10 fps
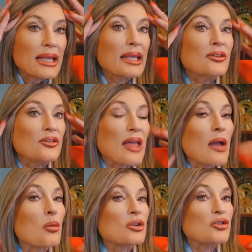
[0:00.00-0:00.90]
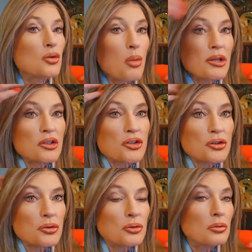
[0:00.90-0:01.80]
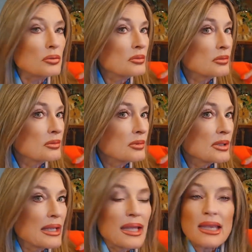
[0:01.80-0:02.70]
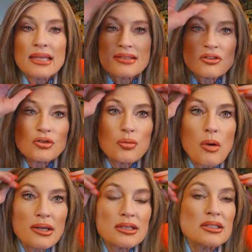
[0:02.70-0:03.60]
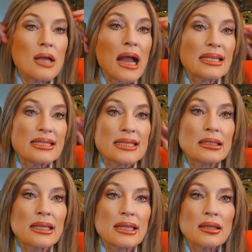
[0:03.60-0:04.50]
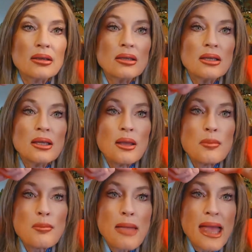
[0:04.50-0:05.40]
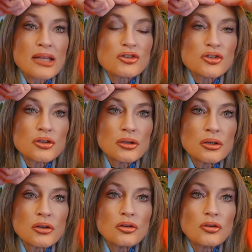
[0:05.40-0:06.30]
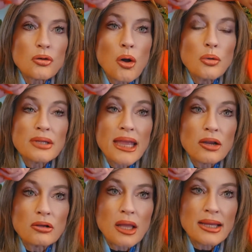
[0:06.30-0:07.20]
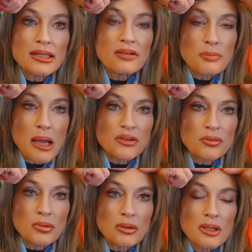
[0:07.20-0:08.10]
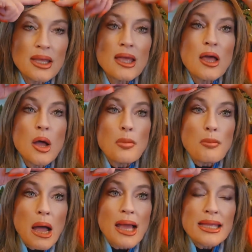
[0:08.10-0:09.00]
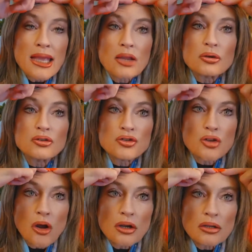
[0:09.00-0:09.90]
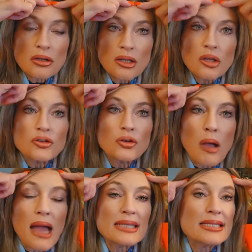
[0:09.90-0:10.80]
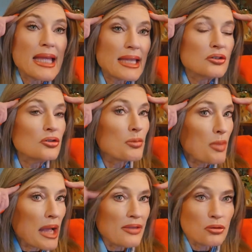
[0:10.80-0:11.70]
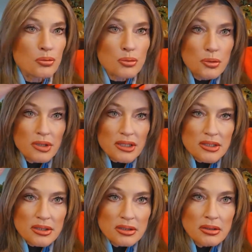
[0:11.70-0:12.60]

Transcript: is that what you want to do is that you want it to ideally match your own hairline if possible. My hair is dark, so I tend to buy the rooted